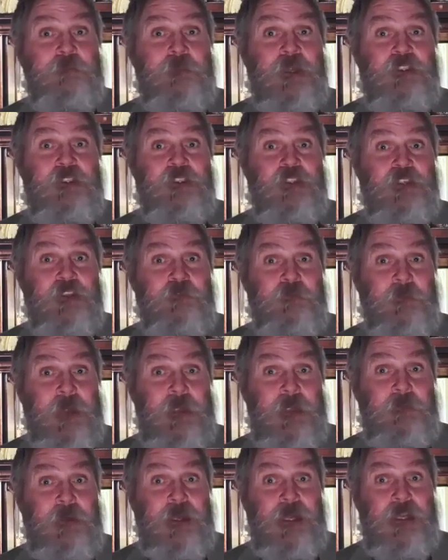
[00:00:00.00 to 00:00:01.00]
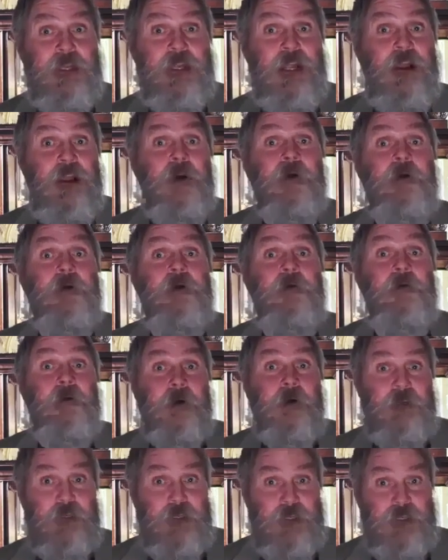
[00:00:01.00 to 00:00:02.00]
He's the information of my mind.
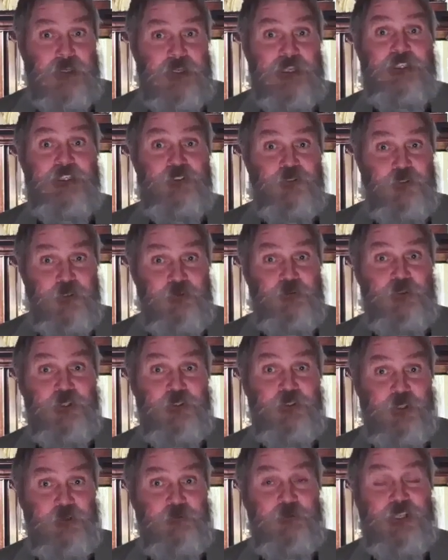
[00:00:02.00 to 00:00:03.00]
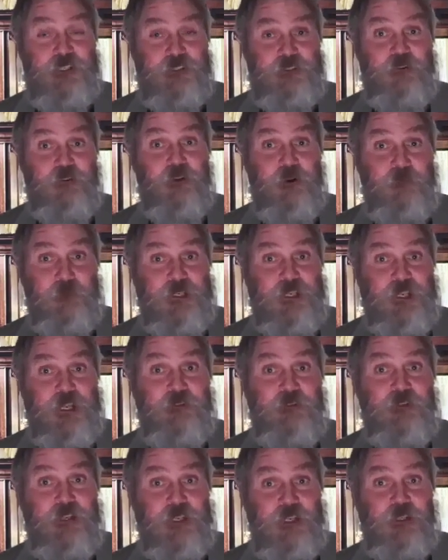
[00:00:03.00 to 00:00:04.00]
He's doing it to me
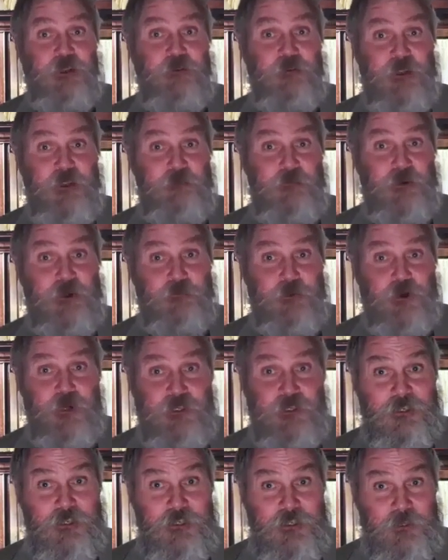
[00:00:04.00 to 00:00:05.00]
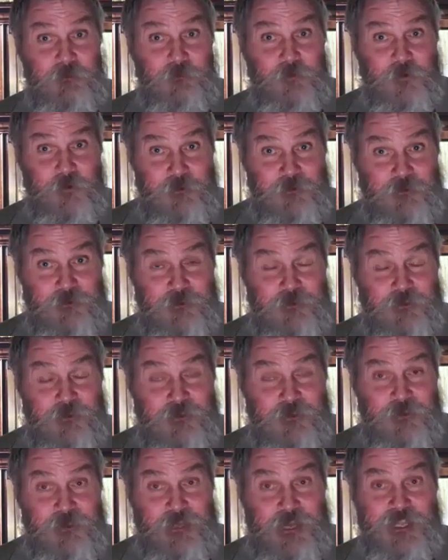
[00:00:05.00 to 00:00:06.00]
as though I'm in heaven and don't have my brain
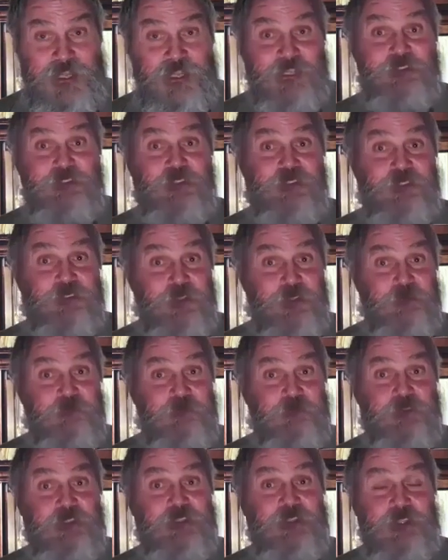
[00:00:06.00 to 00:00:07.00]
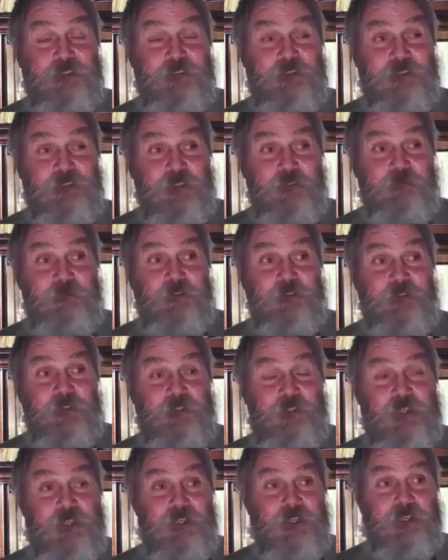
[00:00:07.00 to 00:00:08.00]
anymore. And it's a different,
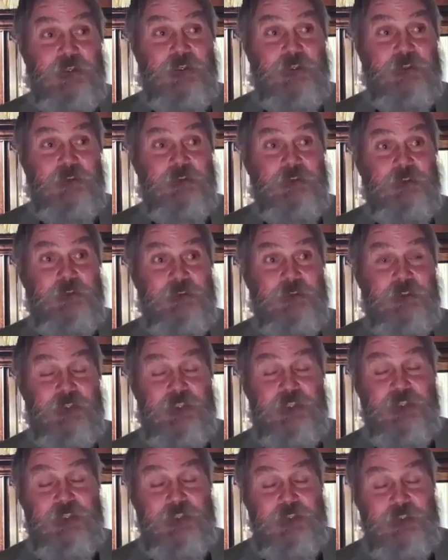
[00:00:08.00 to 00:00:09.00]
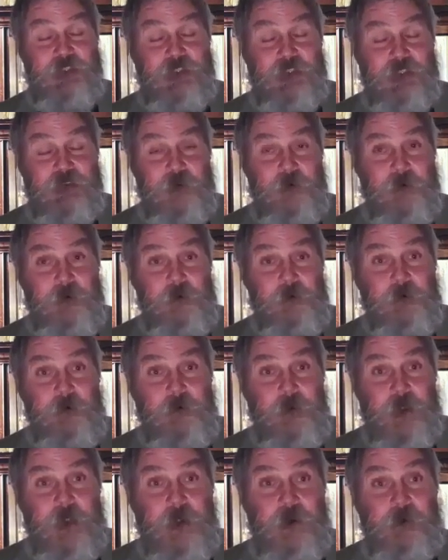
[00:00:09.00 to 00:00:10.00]
it's a different uh, thing.